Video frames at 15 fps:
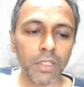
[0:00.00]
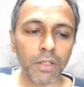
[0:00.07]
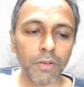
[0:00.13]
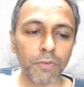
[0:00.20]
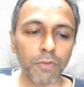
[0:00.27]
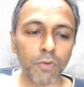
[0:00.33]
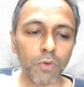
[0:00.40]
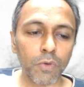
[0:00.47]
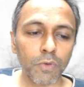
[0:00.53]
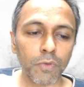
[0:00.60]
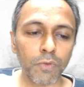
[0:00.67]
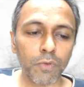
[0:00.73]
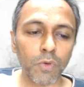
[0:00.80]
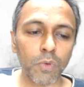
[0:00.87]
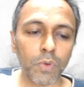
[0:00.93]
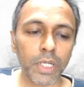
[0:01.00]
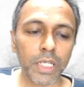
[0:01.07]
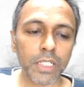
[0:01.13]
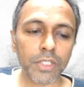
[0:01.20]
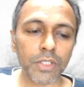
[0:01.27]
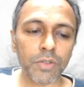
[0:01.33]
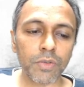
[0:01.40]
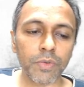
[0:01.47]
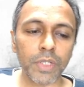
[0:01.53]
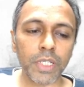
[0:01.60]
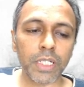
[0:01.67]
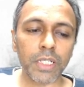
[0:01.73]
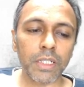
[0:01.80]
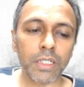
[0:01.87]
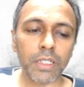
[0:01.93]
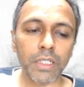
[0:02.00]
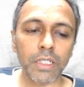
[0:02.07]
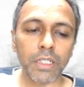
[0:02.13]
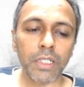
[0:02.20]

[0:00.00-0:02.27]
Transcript: Therefore 4x square